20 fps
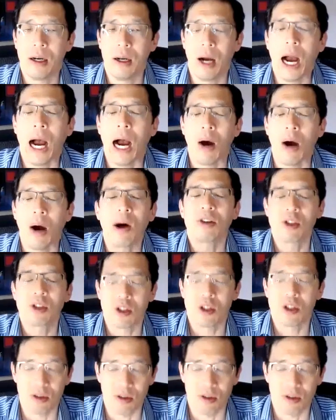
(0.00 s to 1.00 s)
How else
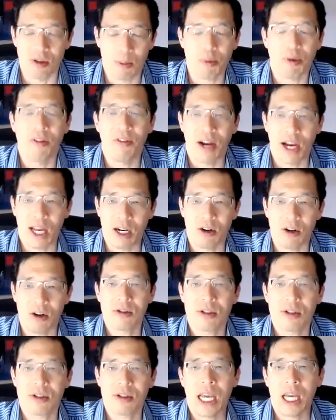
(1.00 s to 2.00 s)
do you think
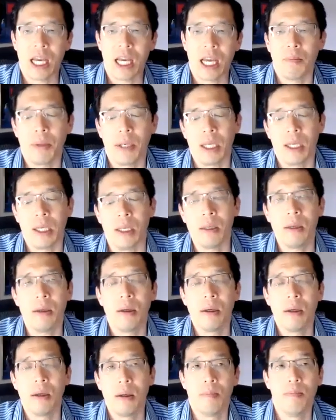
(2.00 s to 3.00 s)
providers can be
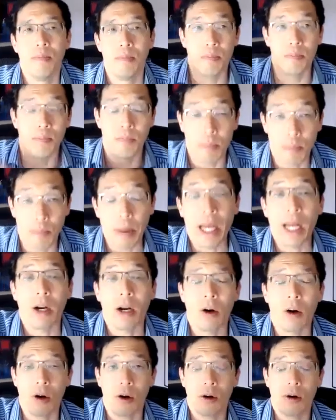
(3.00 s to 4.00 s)

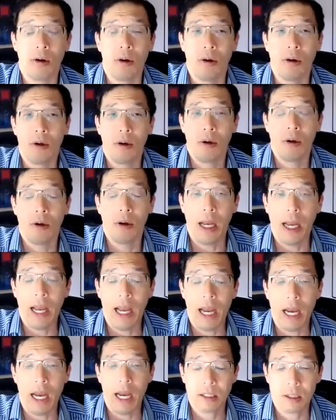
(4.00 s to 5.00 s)
better
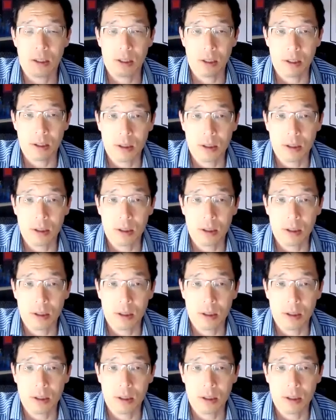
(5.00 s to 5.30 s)
at